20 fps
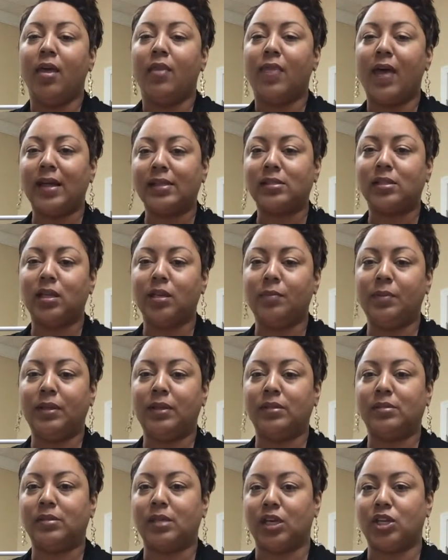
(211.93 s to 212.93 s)
That's going to be
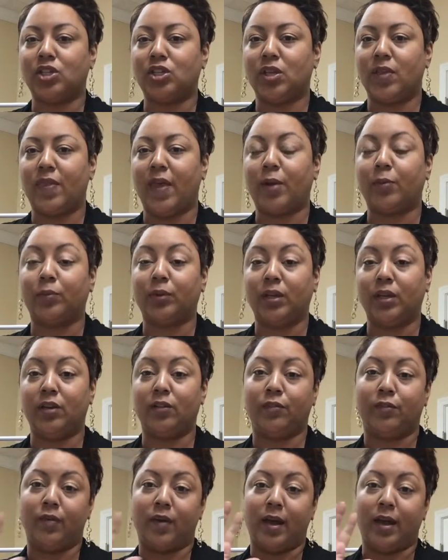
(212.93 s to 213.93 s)
the section that really
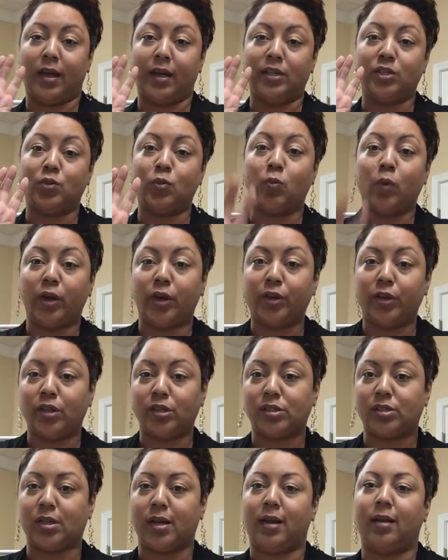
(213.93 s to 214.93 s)
defines what your
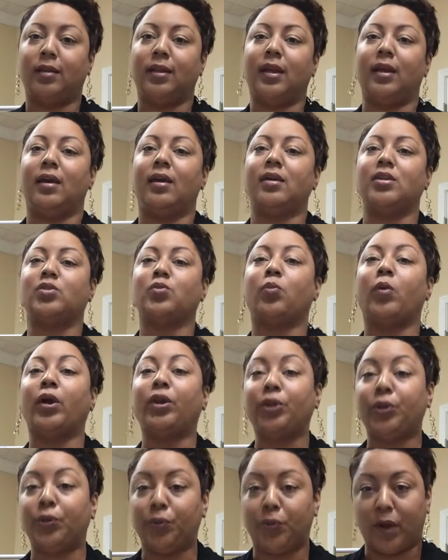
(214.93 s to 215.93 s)
style is,
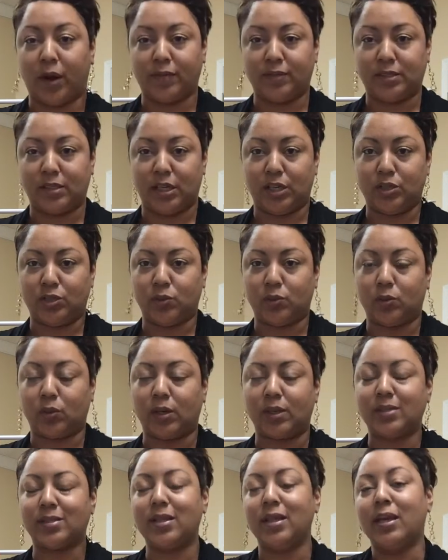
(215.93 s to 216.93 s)
what you gravitate
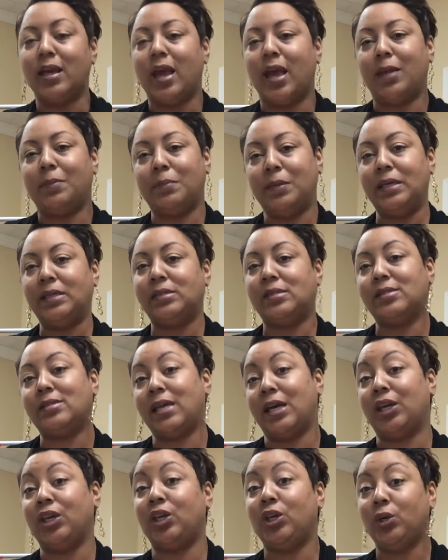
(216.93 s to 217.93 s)
towards, and pieces
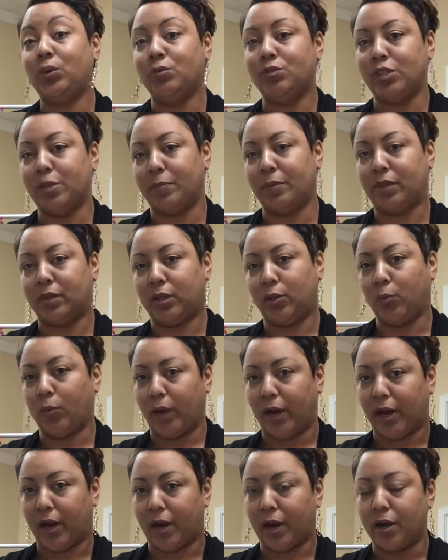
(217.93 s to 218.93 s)
that you typically
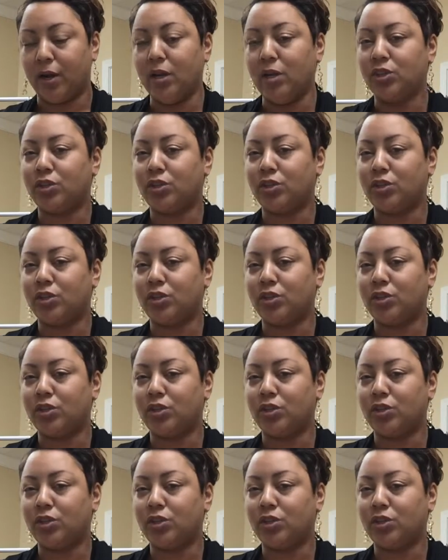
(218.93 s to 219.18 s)
wear.